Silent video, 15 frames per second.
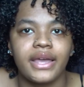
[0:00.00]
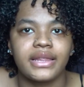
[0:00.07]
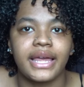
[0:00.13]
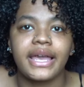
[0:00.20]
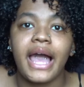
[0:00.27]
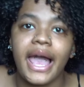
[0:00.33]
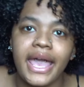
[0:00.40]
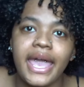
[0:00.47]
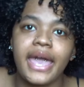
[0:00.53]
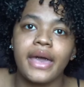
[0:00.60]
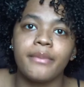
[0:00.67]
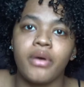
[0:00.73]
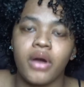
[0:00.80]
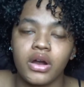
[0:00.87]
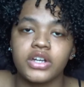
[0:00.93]
Like, I am
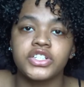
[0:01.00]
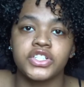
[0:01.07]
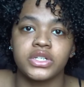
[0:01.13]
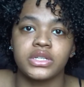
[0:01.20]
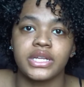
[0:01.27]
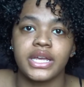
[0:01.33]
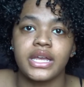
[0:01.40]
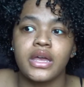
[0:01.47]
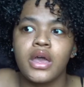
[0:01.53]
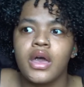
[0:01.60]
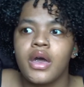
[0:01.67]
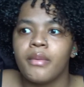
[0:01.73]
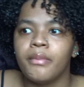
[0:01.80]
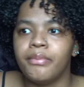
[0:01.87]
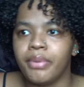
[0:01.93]
partially,
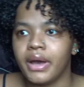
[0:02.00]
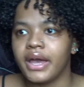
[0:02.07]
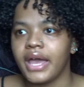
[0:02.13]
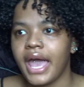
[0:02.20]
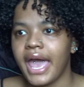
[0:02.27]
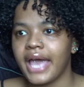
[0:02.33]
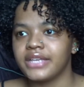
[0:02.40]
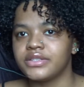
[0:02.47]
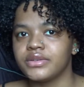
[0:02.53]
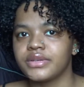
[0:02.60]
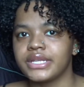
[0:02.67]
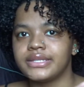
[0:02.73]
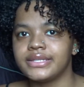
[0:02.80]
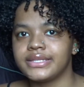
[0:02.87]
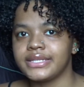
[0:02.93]
but as you
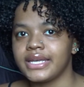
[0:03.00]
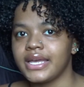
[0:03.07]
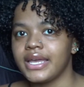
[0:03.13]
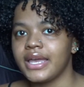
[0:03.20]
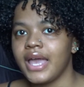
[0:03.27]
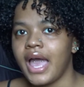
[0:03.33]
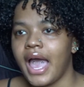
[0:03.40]
can see,